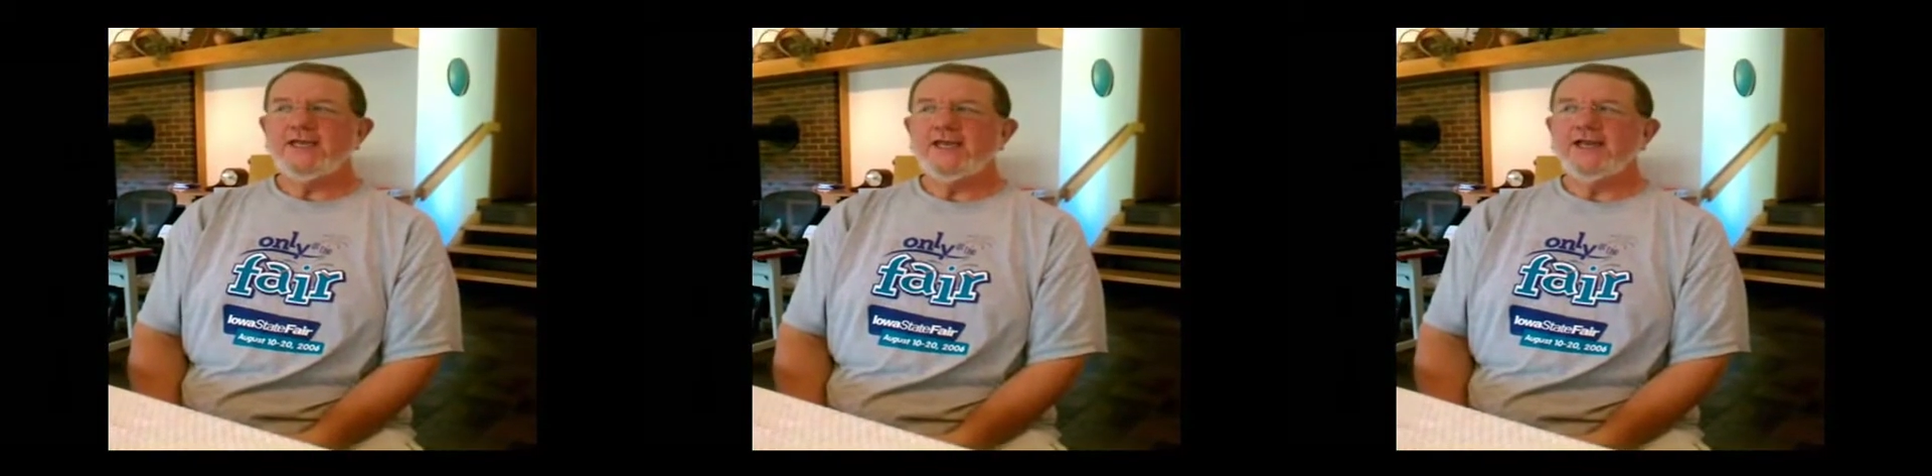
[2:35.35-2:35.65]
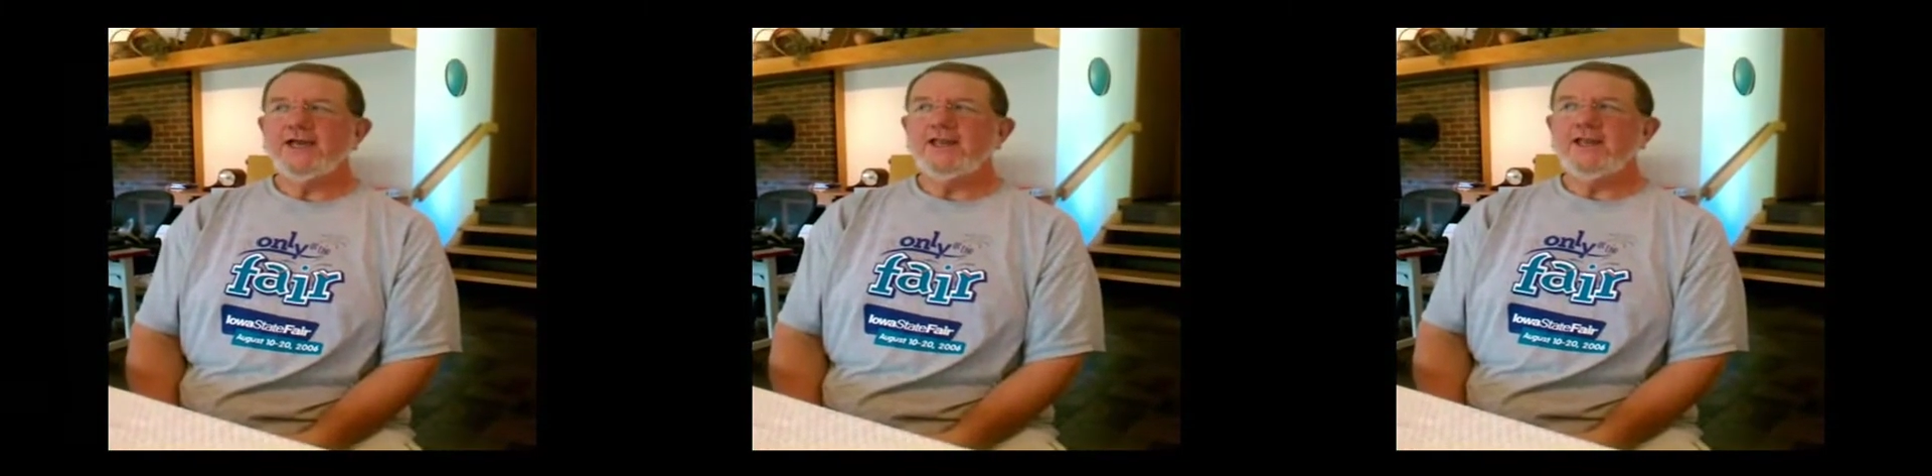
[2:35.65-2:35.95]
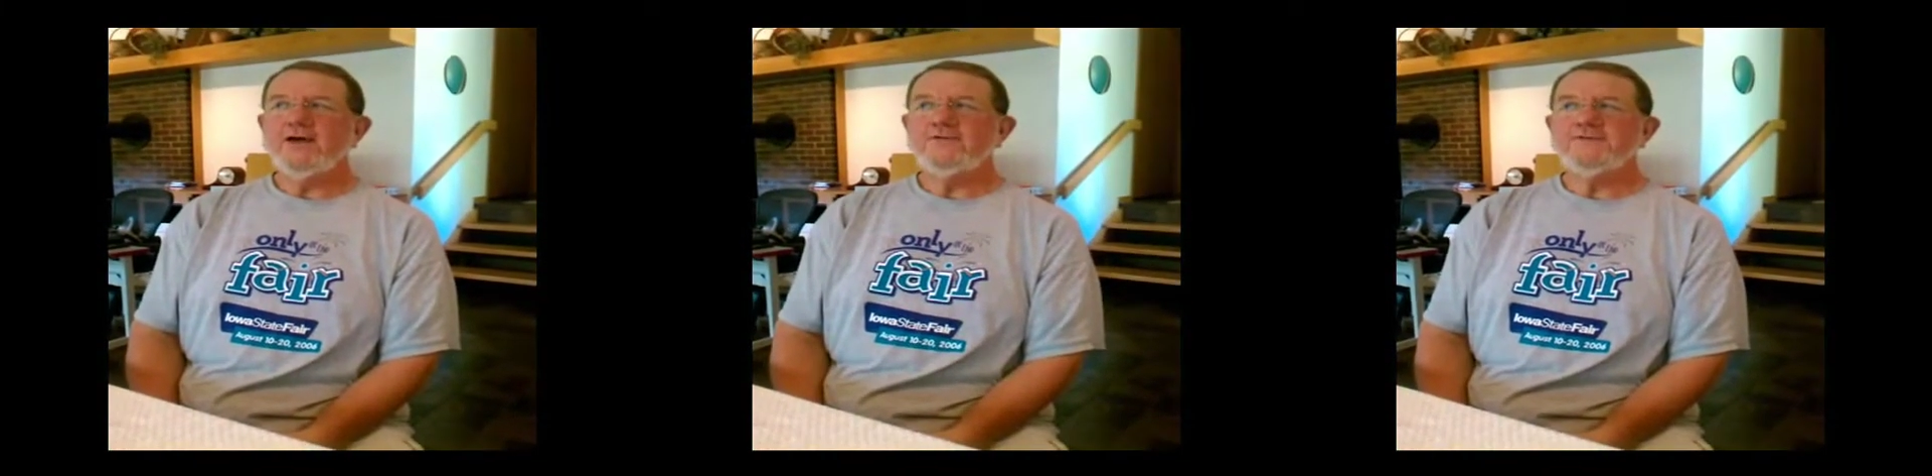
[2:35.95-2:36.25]
and I
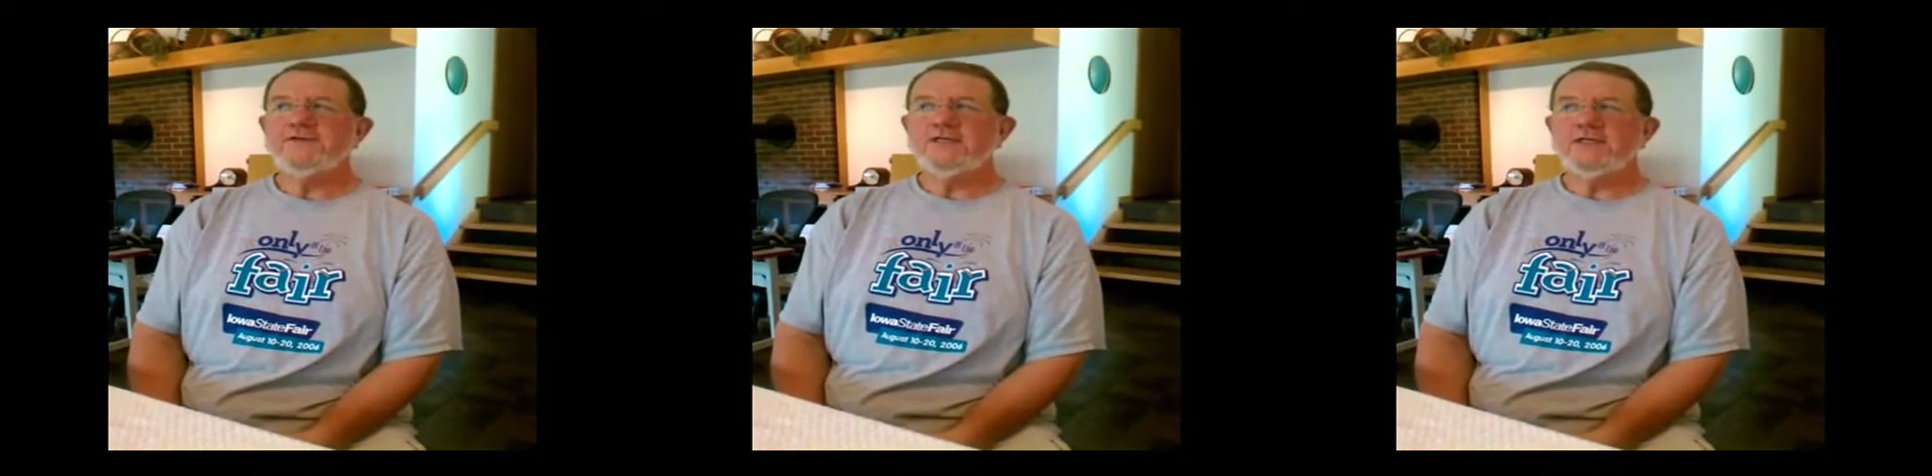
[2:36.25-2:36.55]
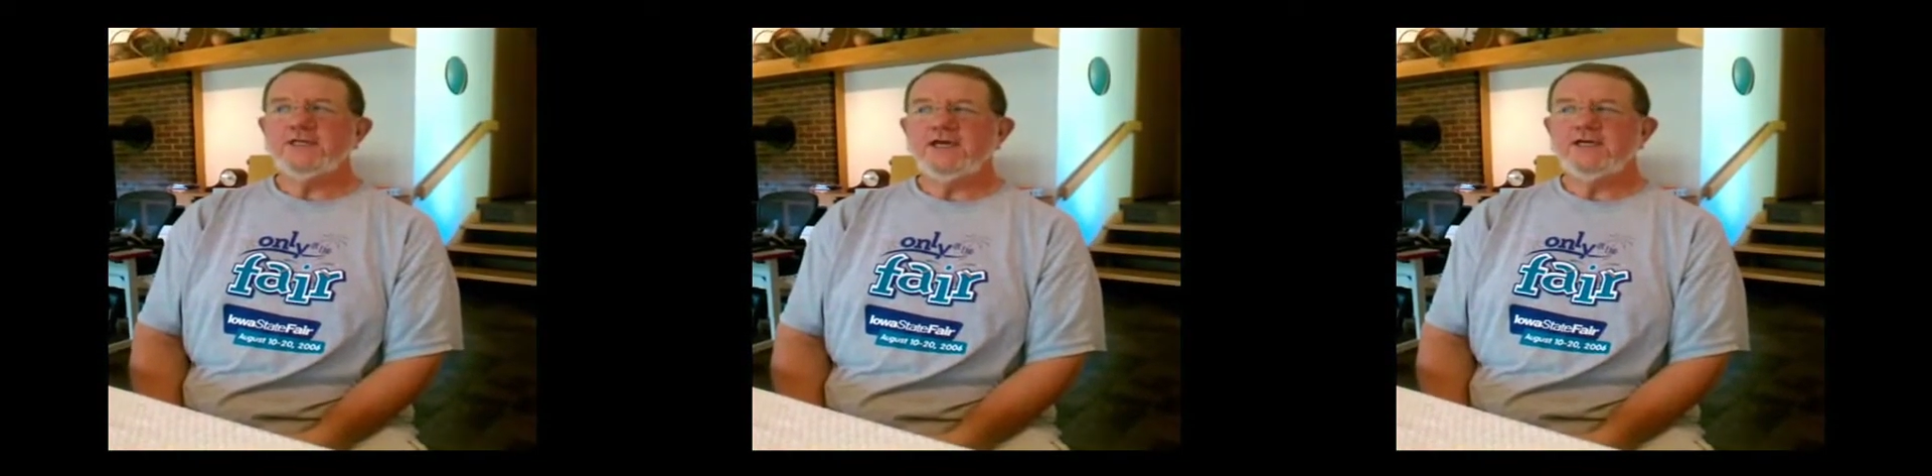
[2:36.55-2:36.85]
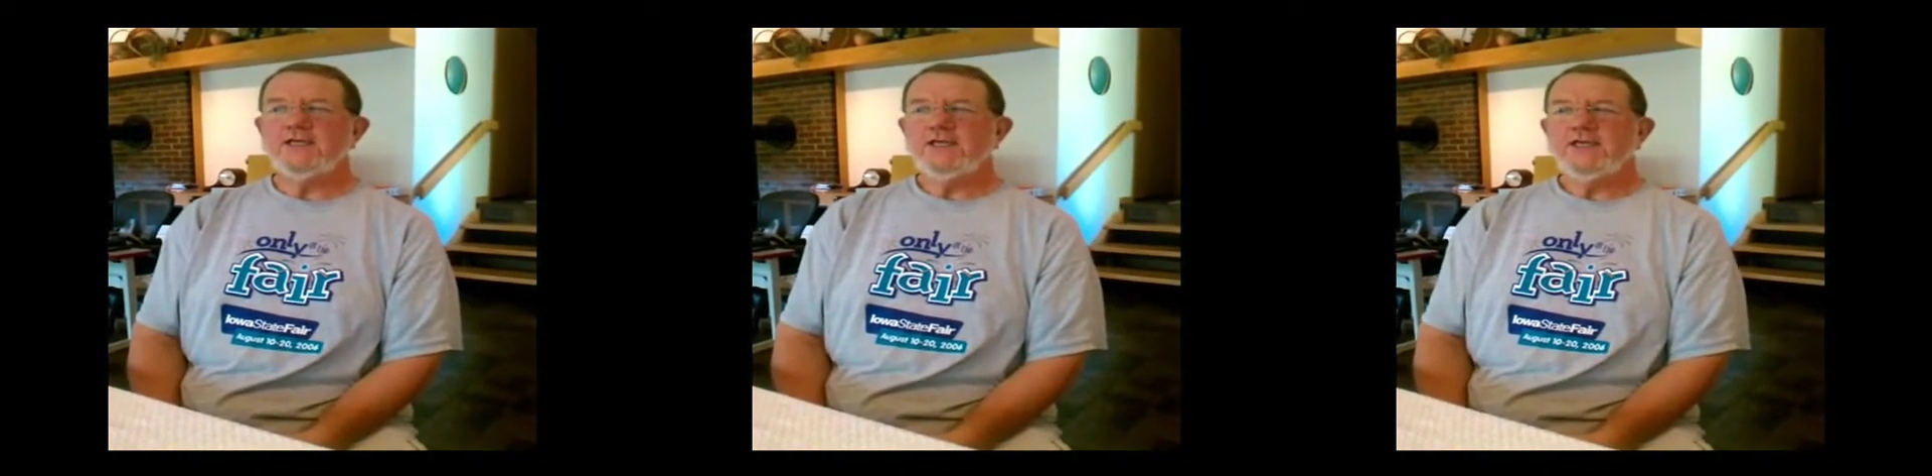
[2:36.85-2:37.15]
love the,
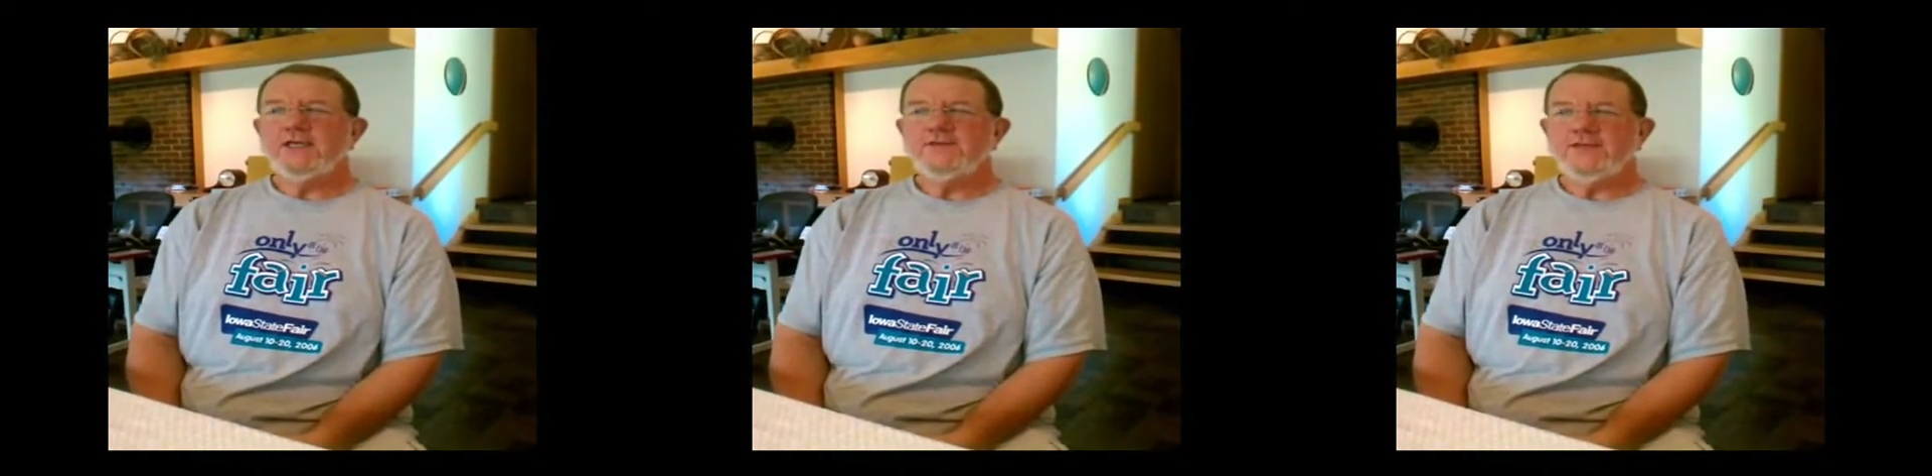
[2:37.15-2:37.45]
uh,